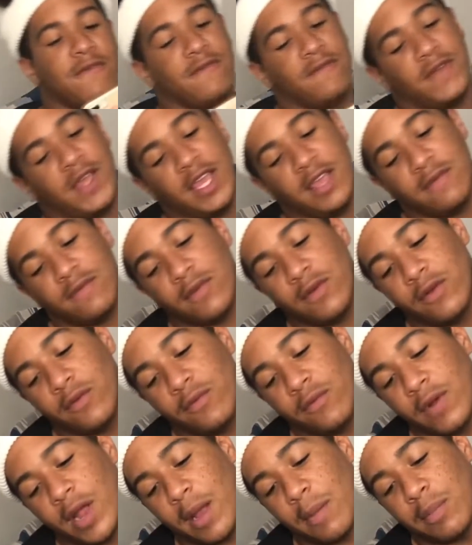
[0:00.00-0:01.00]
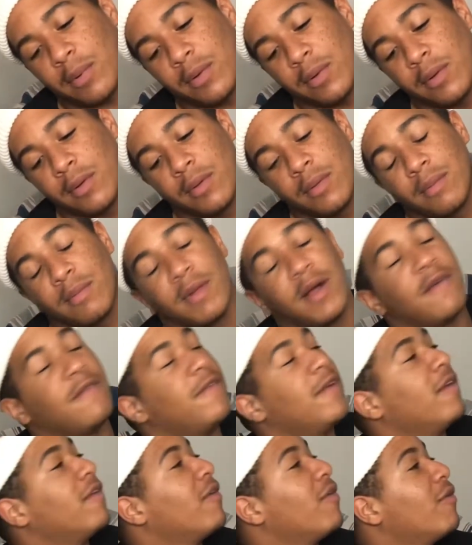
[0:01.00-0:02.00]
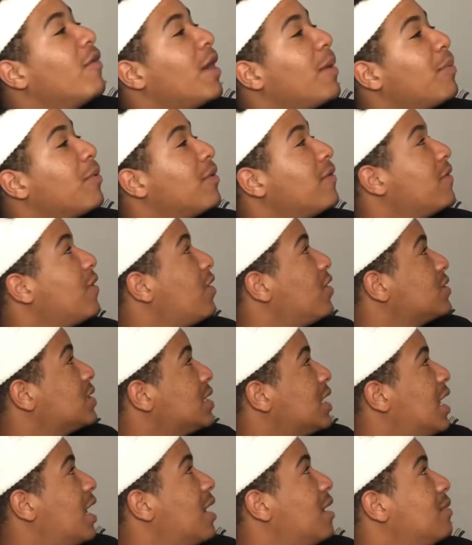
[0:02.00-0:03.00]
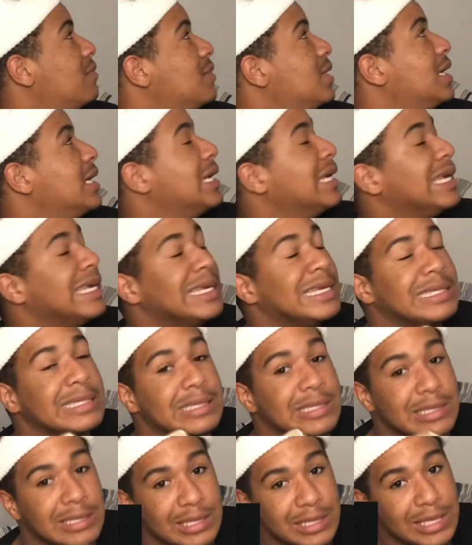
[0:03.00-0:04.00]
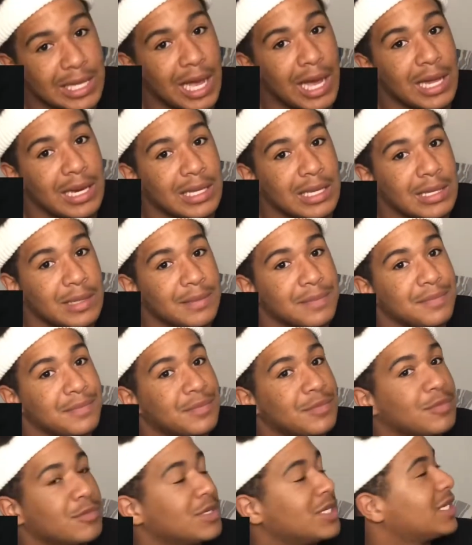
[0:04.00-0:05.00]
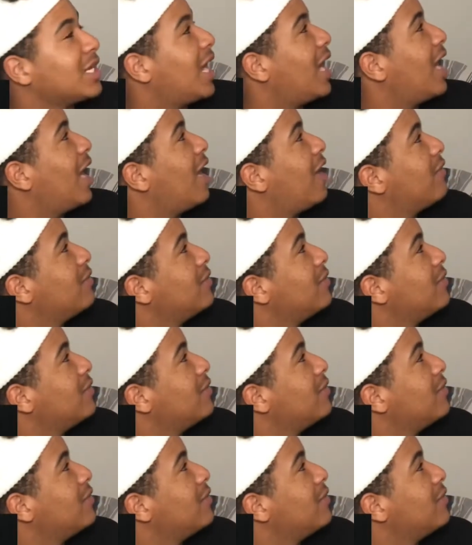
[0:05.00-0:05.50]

My favorite rapper of all time is Lil Yachty, which I have